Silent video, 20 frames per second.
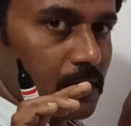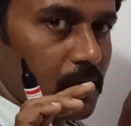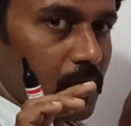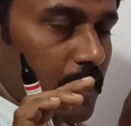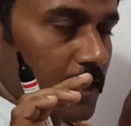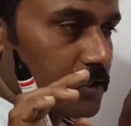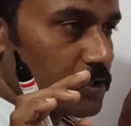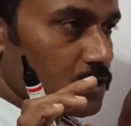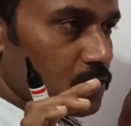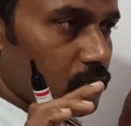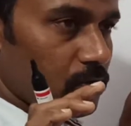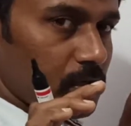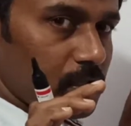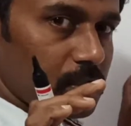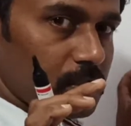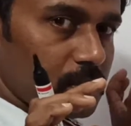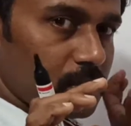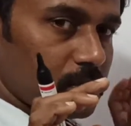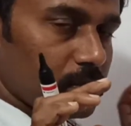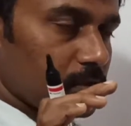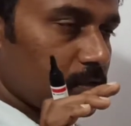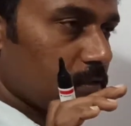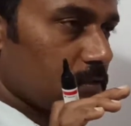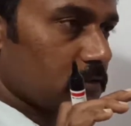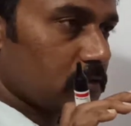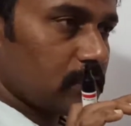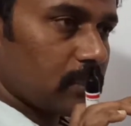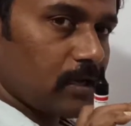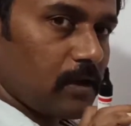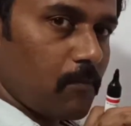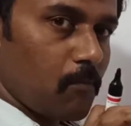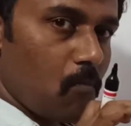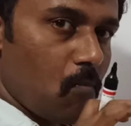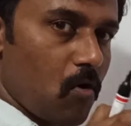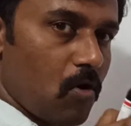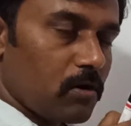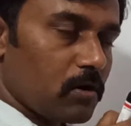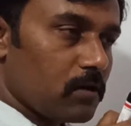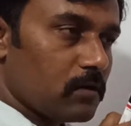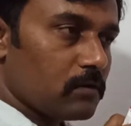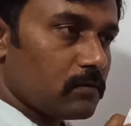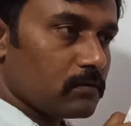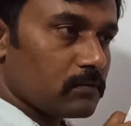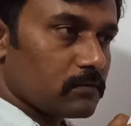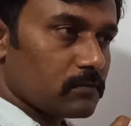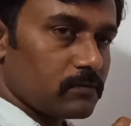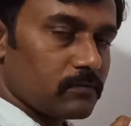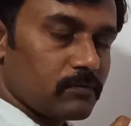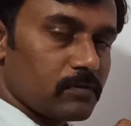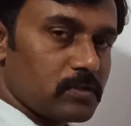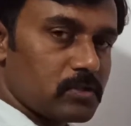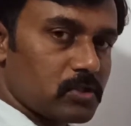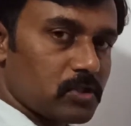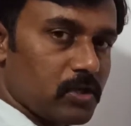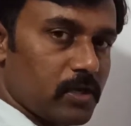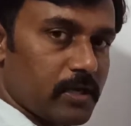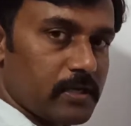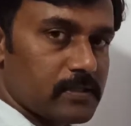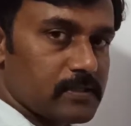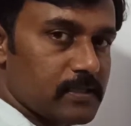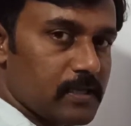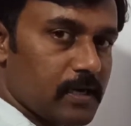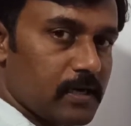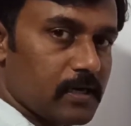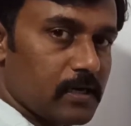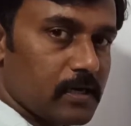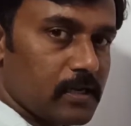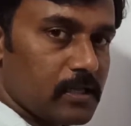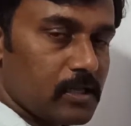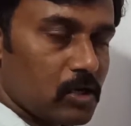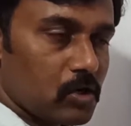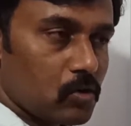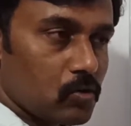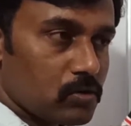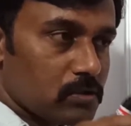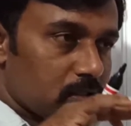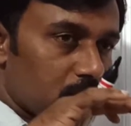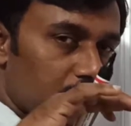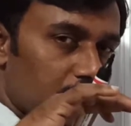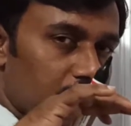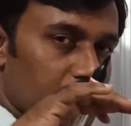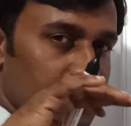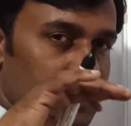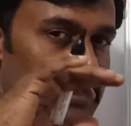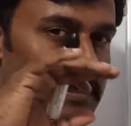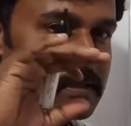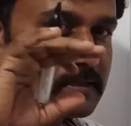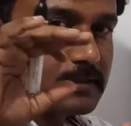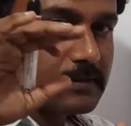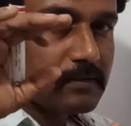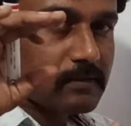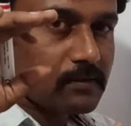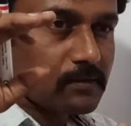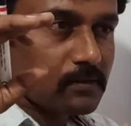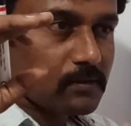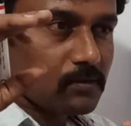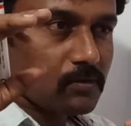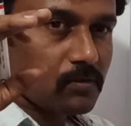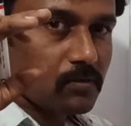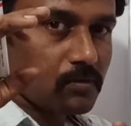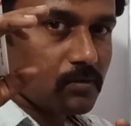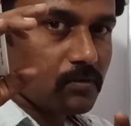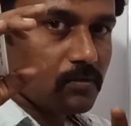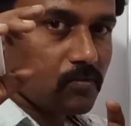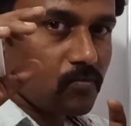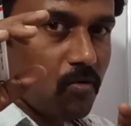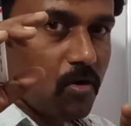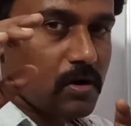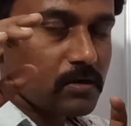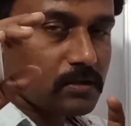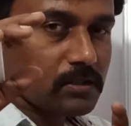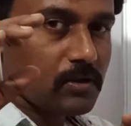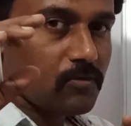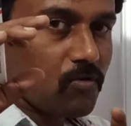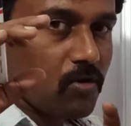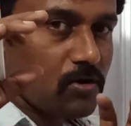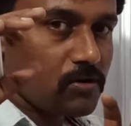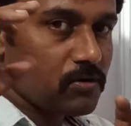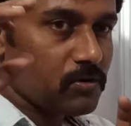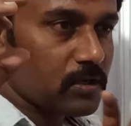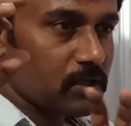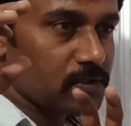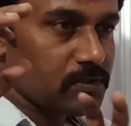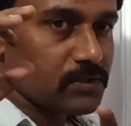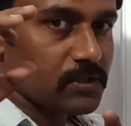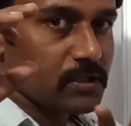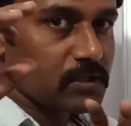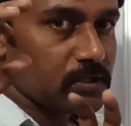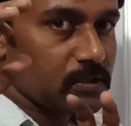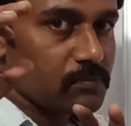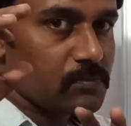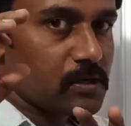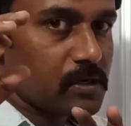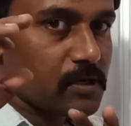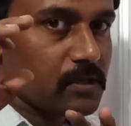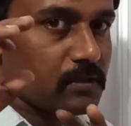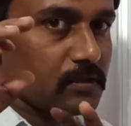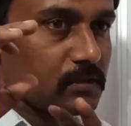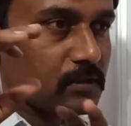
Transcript: Actually, the model which exactly looks like a what they want to construct the building,